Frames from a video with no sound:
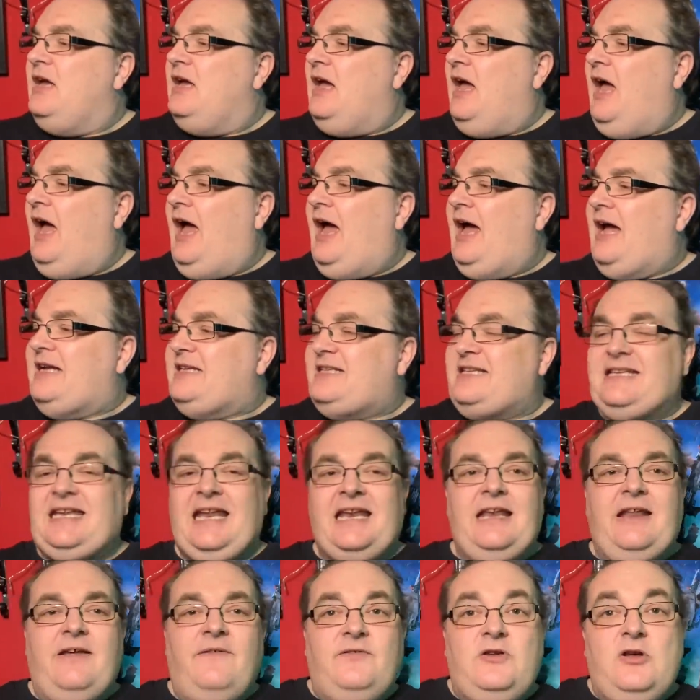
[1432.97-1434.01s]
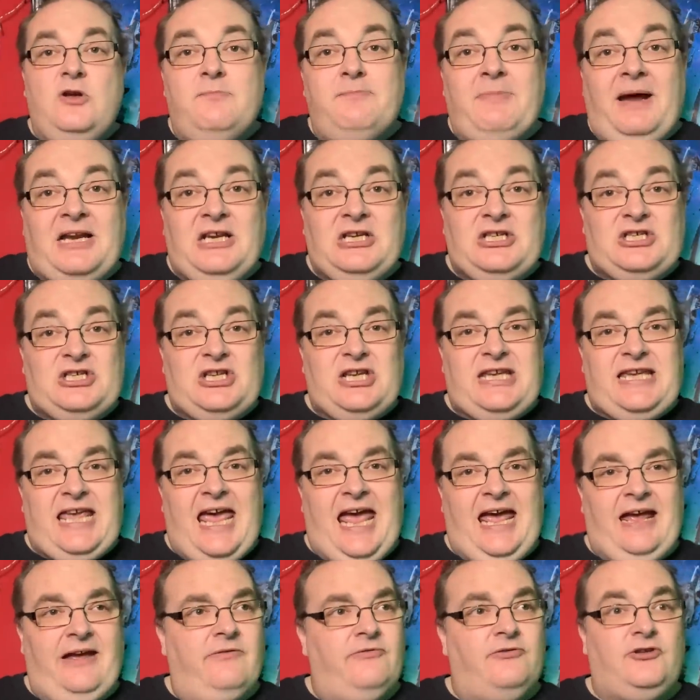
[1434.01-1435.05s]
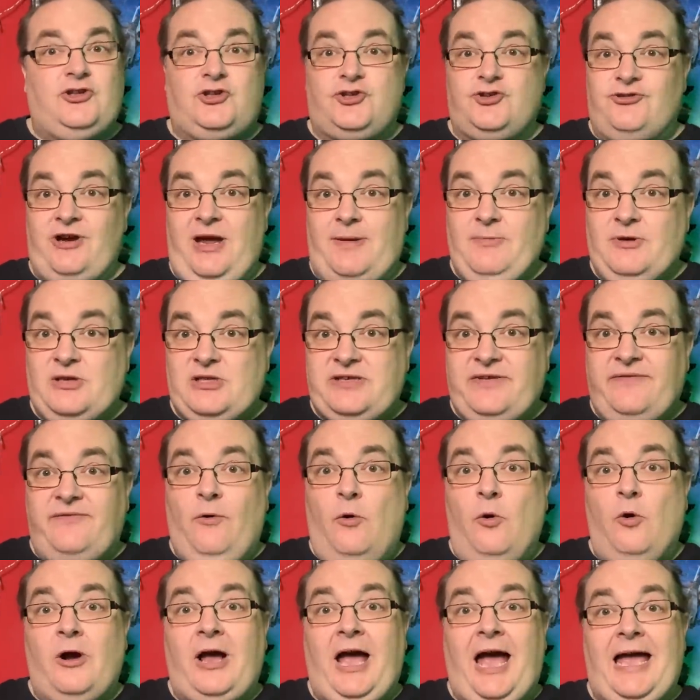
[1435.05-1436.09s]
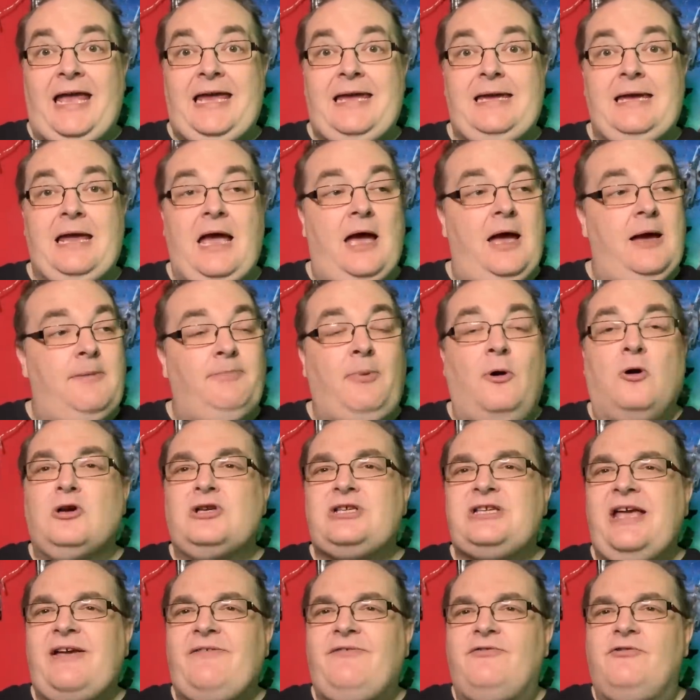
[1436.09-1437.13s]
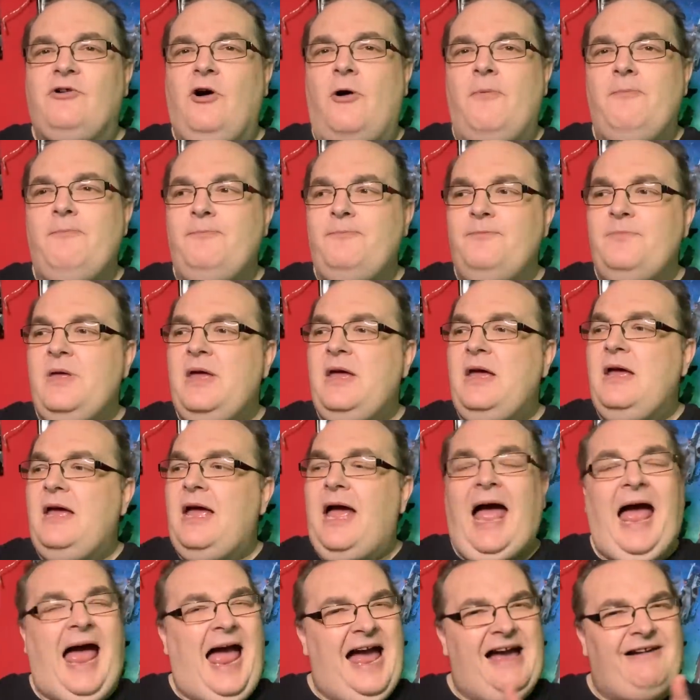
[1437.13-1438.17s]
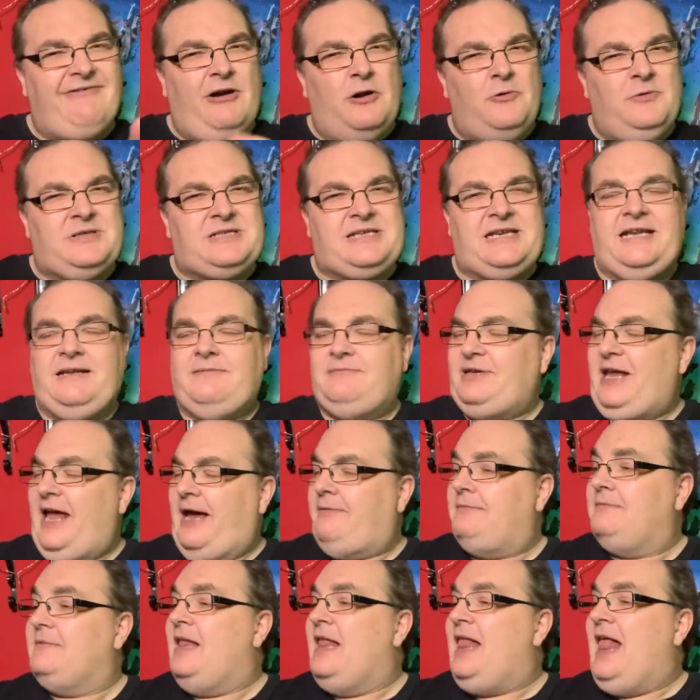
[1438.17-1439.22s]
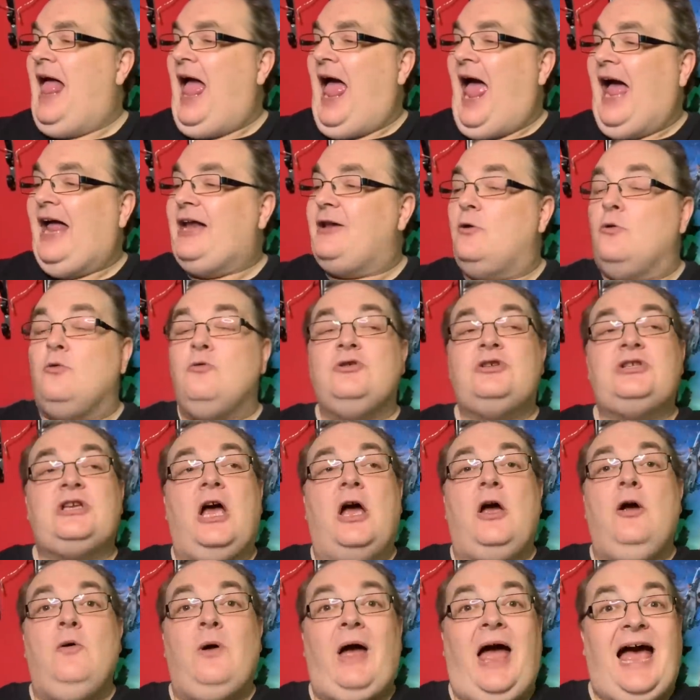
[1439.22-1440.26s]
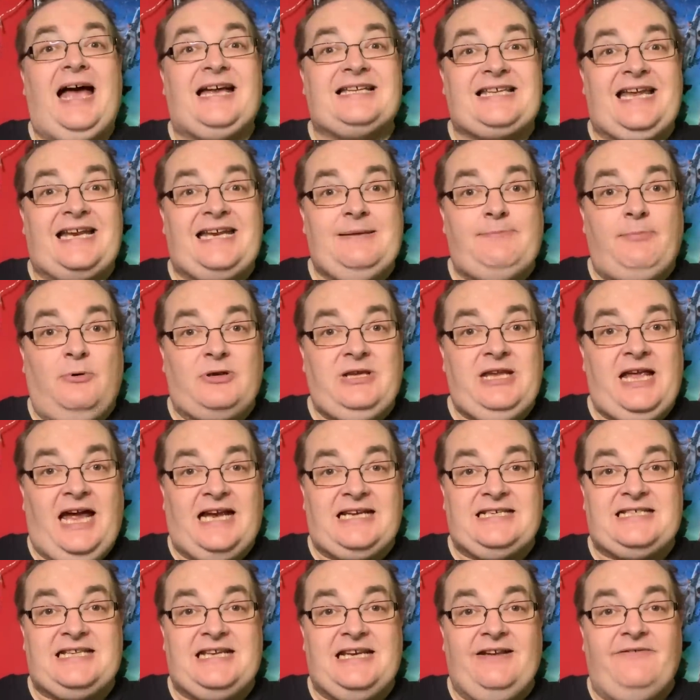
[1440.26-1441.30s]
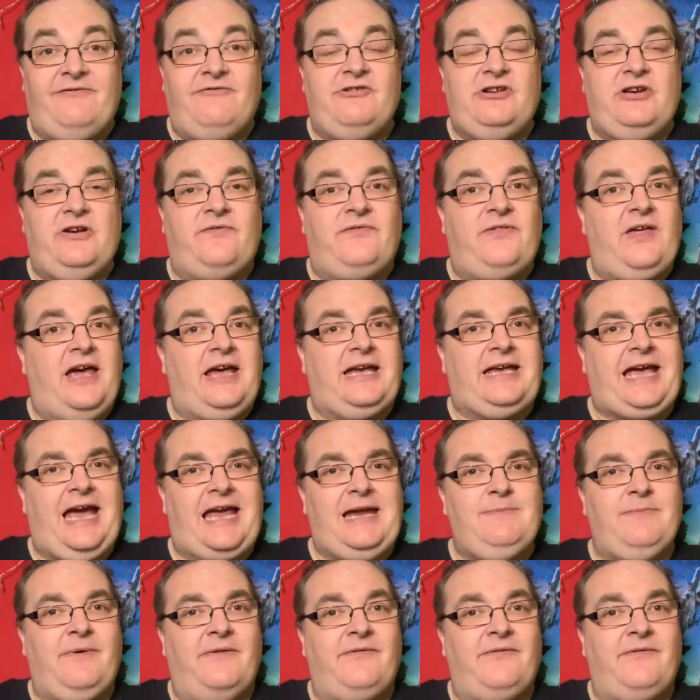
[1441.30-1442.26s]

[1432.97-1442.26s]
Did any of you manage to get the Tremors 4K box set from Arrow, isn't it? Yeah. And also, has anybody had delivery of their Game of